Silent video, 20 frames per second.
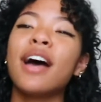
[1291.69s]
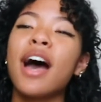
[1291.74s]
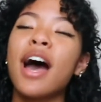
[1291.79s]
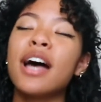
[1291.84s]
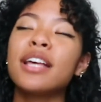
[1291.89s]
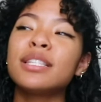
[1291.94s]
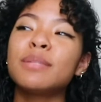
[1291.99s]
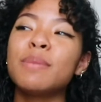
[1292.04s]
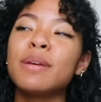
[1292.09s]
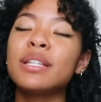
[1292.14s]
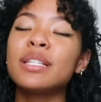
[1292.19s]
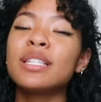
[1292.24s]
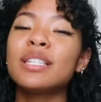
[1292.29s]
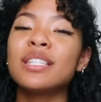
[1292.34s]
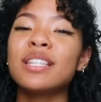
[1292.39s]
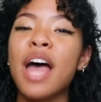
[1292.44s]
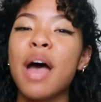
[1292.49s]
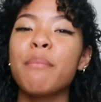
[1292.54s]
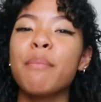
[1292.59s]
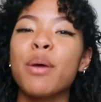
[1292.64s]
husband's
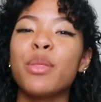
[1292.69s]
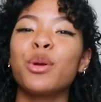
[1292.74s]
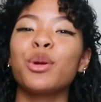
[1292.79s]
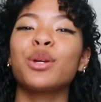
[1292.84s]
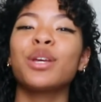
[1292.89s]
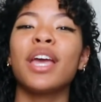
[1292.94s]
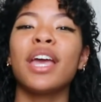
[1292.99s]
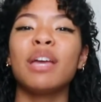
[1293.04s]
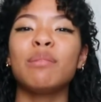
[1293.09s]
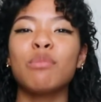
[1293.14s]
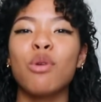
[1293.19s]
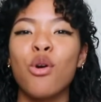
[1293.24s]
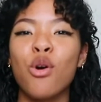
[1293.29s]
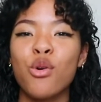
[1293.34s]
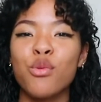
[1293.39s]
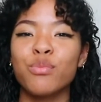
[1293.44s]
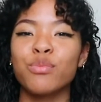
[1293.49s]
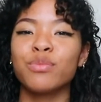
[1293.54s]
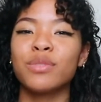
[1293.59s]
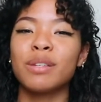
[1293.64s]
stepmother came
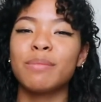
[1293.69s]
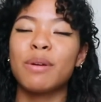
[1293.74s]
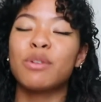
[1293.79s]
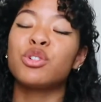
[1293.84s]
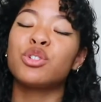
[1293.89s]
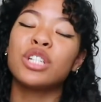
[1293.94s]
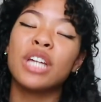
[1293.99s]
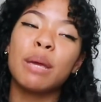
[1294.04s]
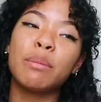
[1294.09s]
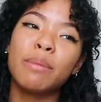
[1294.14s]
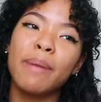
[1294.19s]
to